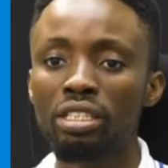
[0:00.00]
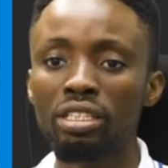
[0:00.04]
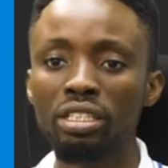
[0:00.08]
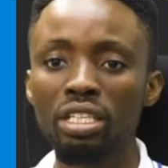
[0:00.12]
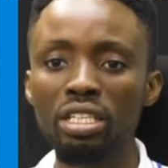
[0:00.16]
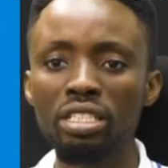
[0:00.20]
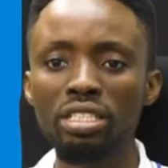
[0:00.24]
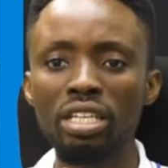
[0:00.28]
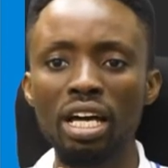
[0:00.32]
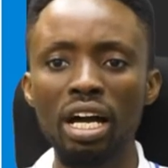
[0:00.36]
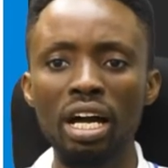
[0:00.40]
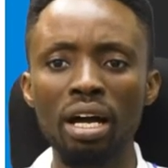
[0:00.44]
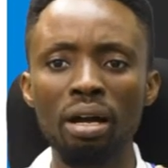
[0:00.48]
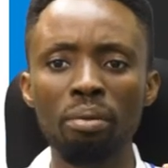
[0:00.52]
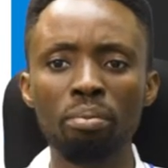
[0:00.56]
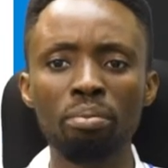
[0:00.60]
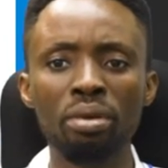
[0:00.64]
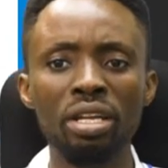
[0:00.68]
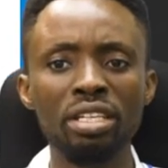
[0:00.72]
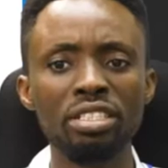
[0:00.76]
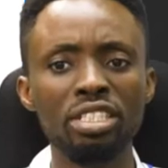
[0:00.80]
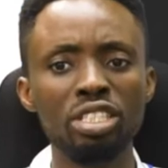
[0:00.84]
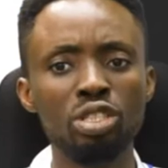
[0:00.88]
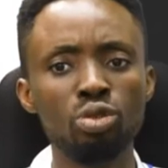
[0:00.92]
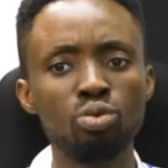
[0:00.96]
These are
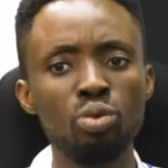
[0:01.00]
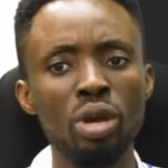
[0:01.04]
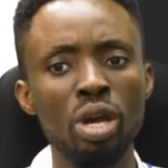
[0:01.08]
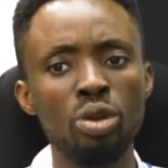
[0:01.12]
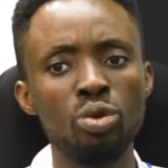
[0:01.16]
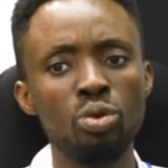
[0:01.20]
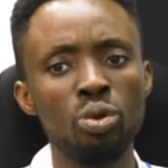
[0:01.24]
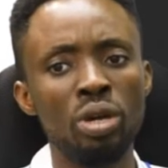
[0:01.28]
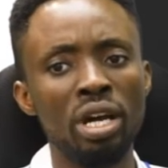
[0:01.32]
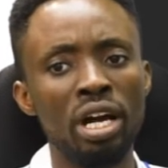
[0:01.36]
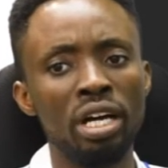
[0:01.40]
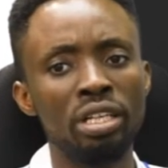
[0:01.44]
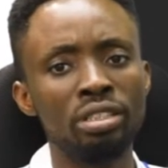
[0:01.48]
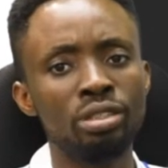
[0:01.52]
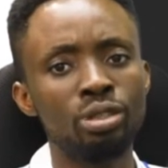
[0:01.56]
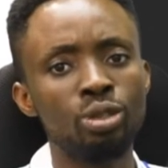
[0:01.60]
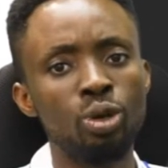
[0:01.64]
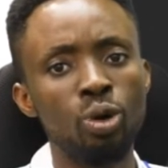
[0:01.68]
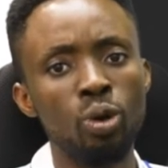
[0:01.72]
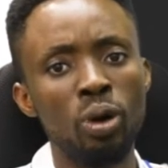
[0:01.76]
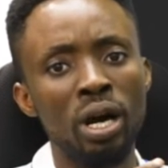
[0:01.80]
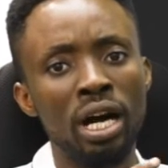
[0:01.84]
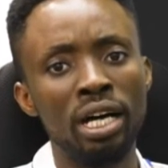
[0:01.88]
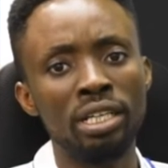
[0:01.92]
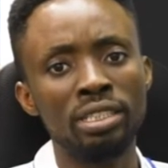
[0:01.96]
places where you can
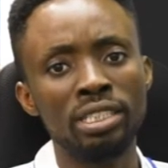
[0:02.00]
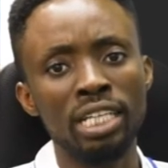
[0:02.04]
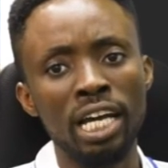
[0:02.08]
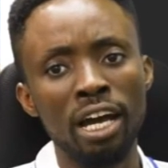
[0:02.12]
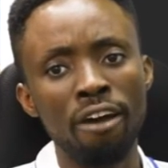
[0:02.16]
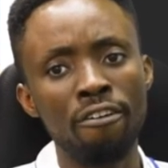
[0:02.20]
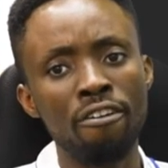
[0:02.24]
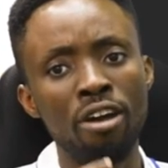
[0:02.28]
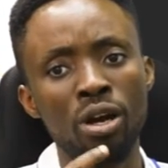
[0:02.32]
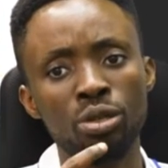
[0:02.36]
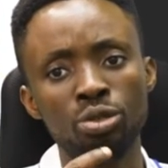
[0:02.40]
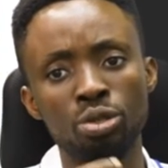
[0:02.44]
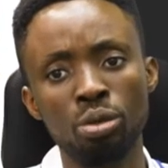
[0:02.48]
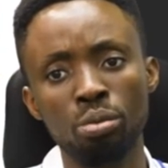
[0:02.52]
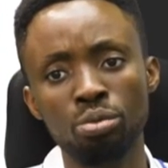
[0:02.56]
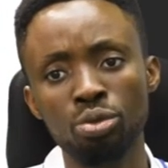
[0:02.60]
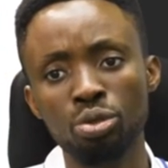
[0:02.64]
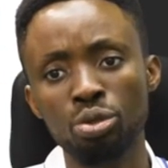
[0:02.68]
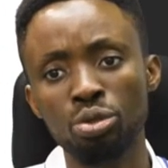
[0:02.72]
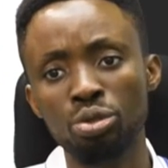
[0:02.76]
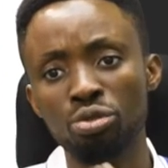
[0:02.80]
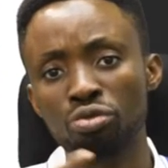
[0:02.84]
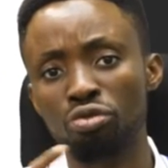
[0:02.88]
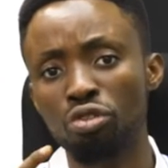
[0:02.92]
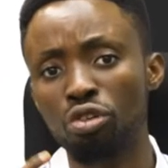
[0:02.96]
go and carry out some
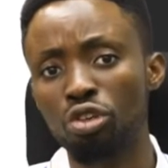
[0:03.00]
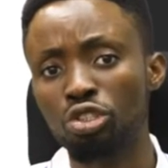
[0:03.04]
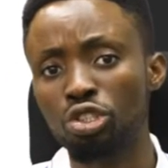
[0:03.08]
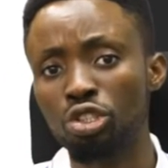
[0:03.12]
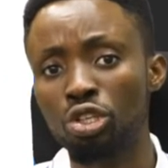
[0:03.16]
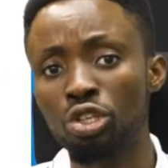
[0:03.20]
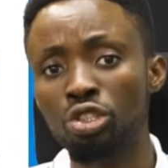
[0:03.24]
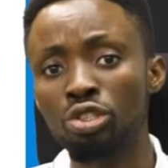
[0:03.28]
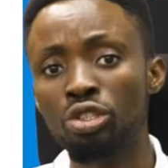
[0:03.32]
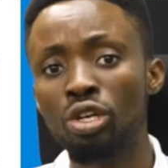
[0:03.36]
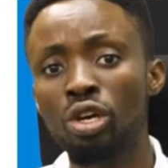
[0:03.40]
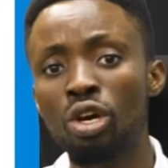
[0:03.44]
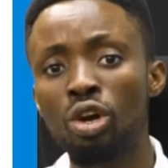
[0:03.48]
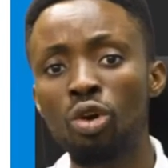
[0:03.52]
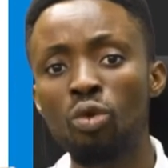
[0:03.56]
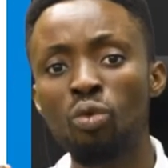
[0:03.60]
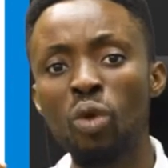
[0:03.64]
social functions,